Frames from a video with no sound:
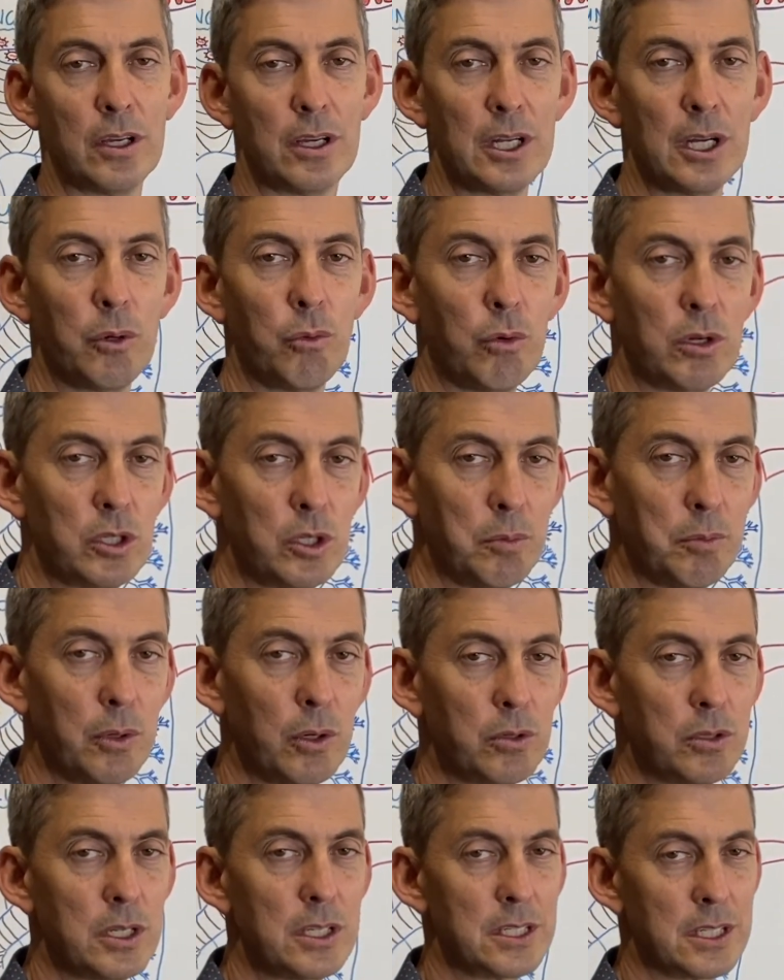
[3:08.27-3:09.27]
you know, what your
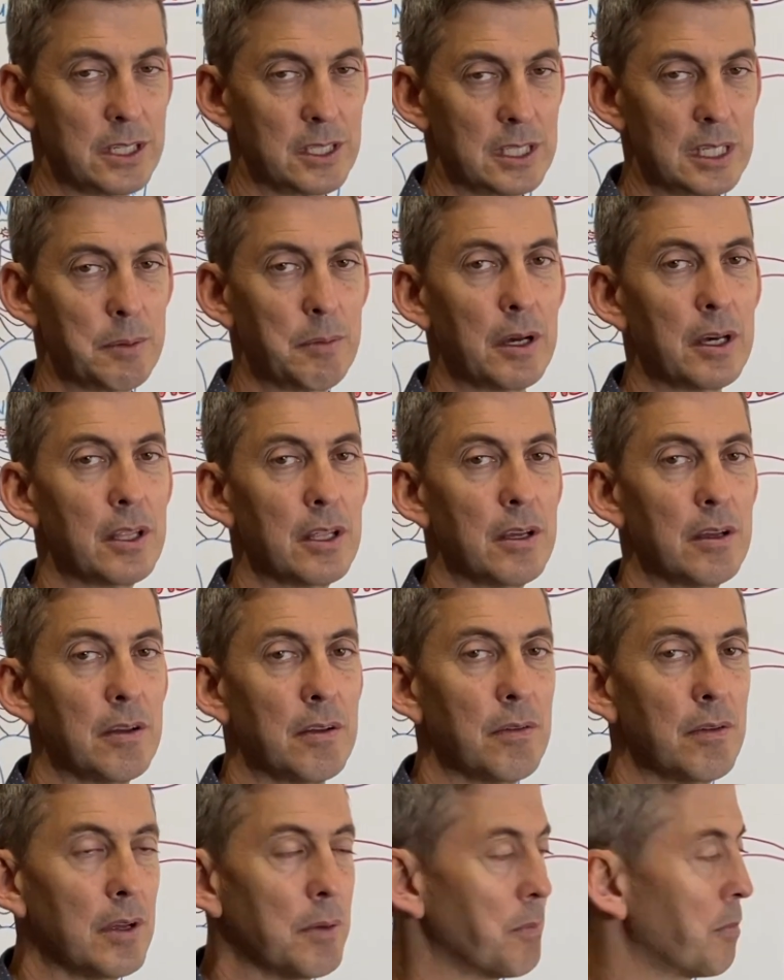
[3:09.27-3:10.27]
build is, and some other
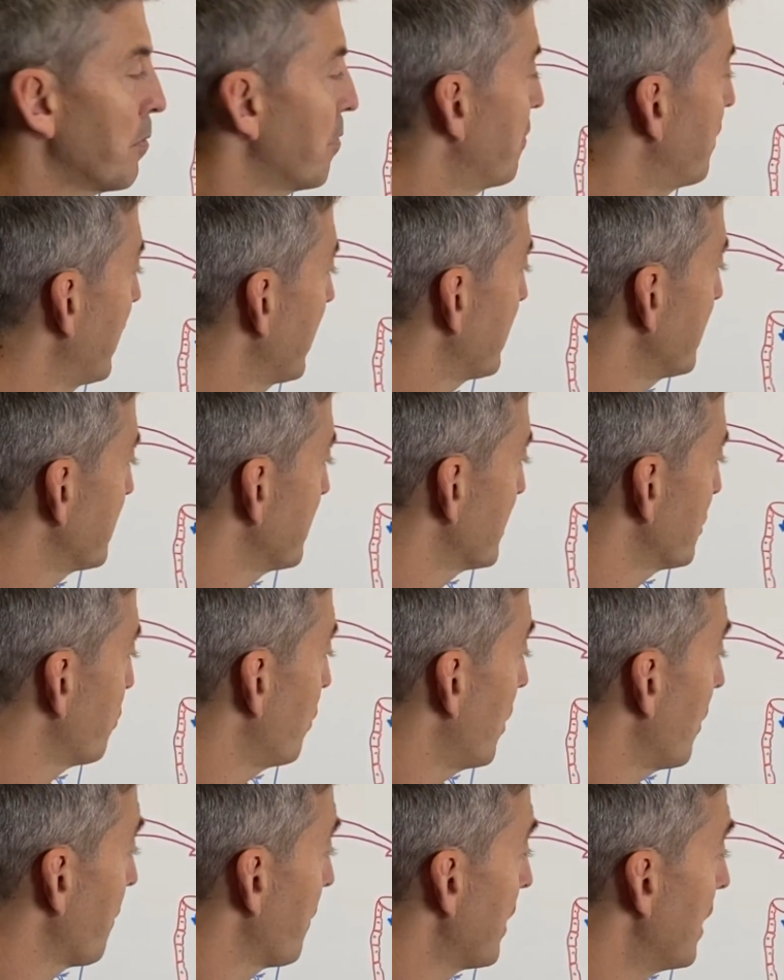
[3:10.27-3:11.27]
factors as
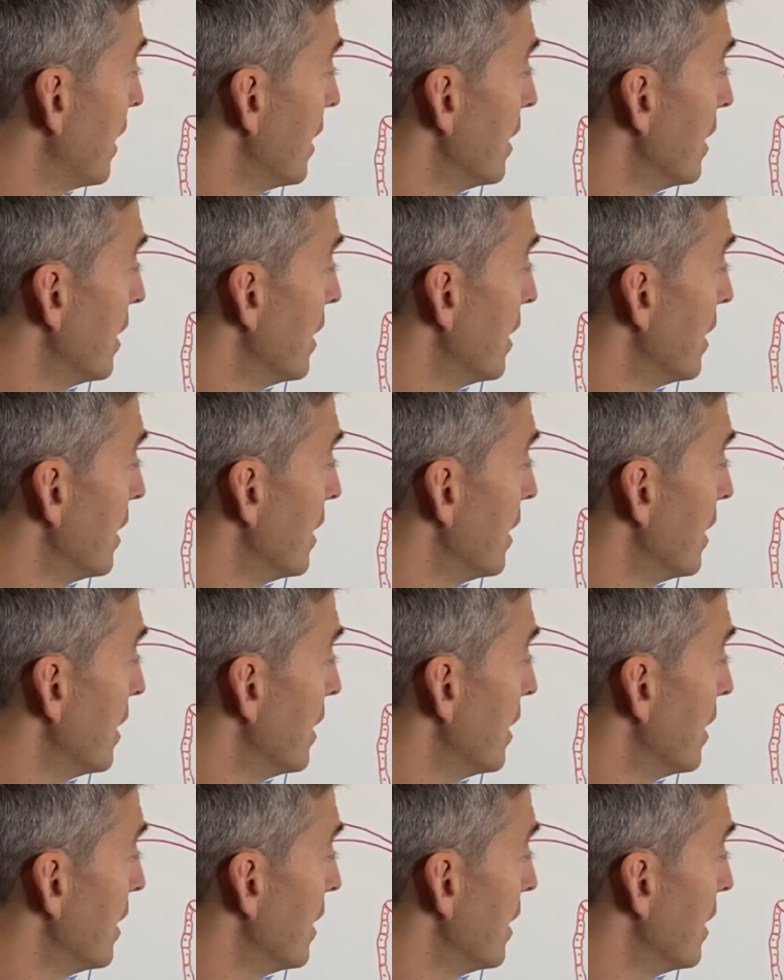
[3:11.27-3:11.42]
well.